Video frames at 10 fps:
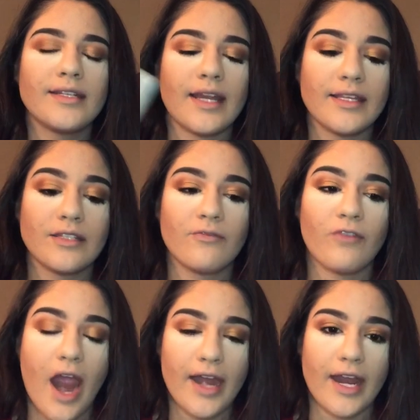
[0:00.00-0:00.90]
Today's
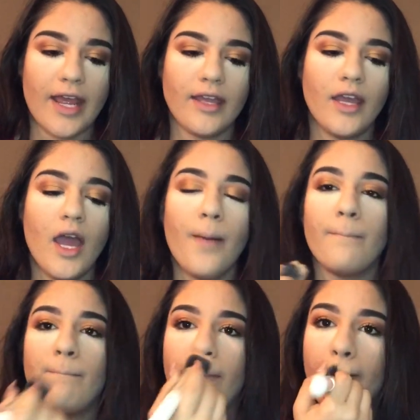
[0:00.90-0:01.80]
Friday.
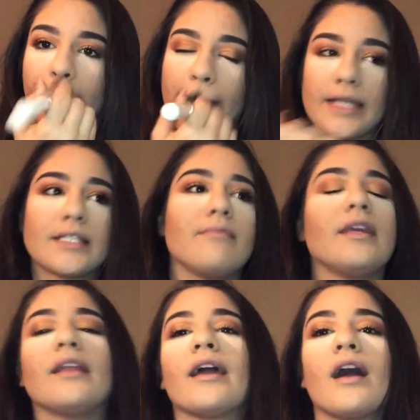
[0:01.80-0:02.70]
He texted
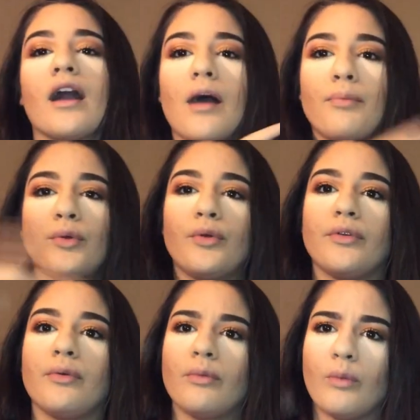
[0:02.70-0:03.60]
me like a
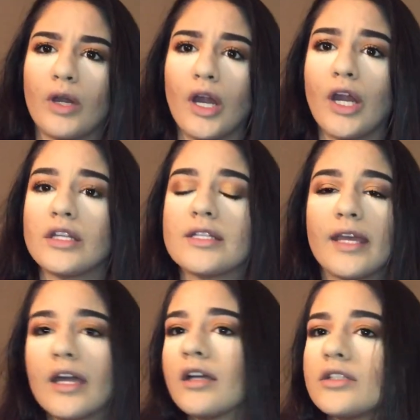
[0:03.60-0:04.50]
couple words,
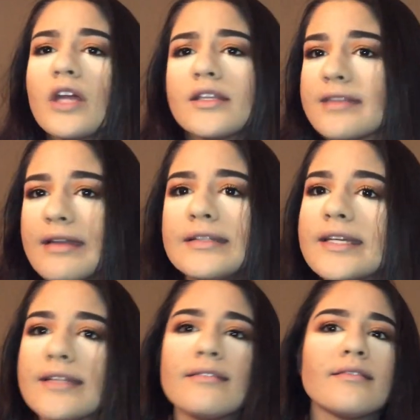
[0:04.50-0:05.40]
like a
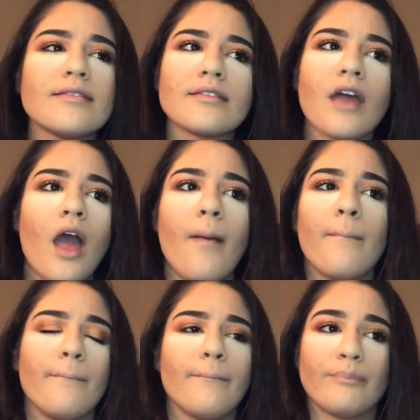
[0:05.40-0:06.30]
sentence
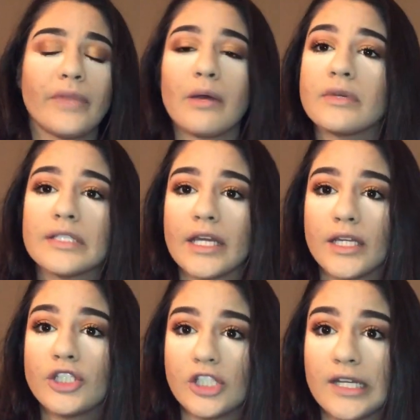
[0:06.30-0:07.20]
that was
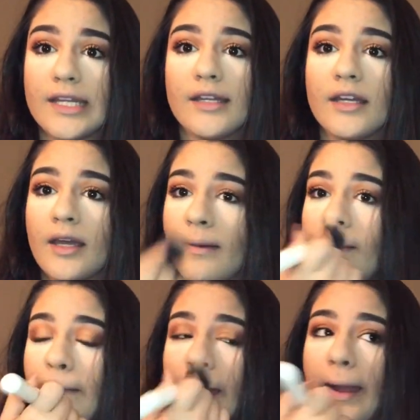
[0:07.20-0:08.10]
like shitty.
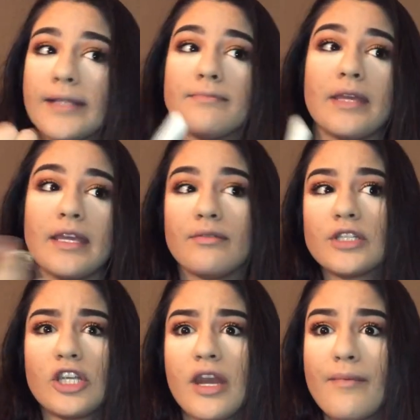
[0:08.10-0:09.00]
Not to me, it
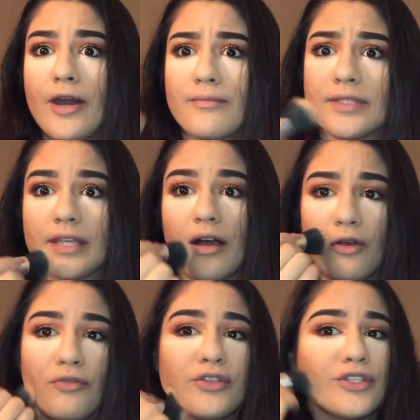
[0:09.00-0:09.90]
was shitty about
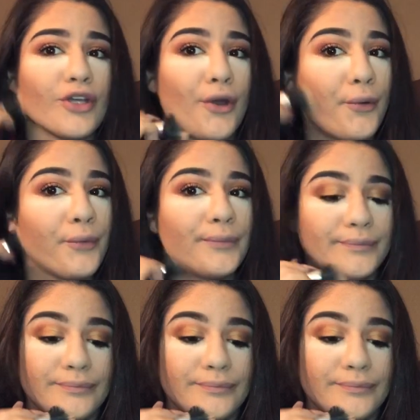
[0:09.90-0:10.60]
himself. So